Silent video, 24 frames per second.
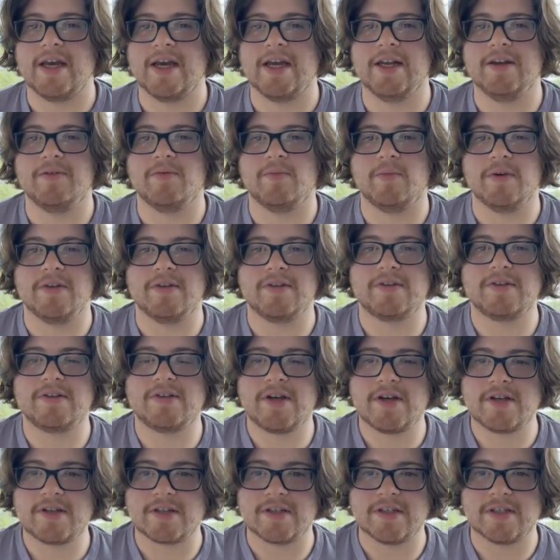and with
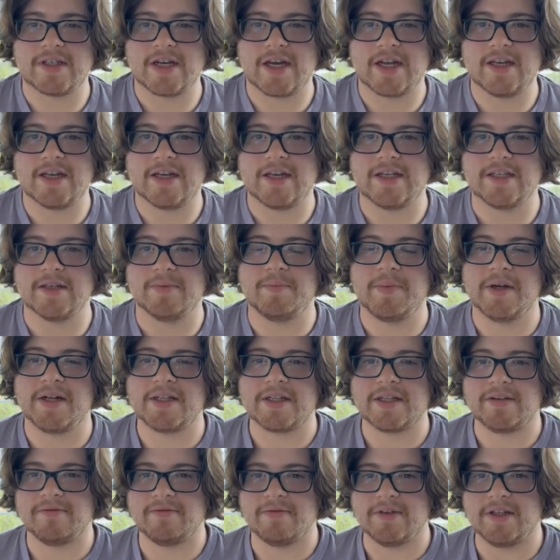search intent as a
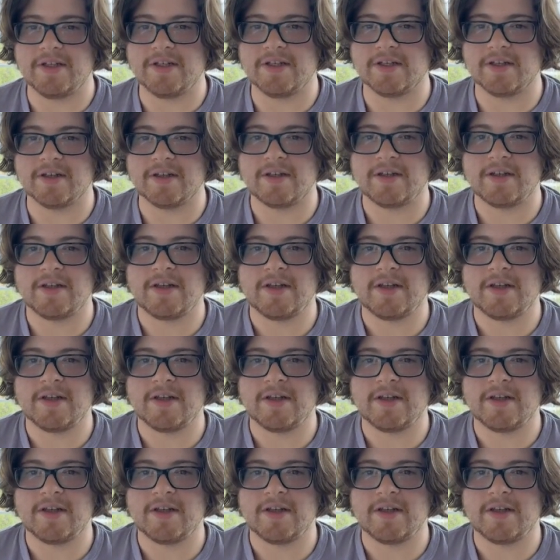built-in feature,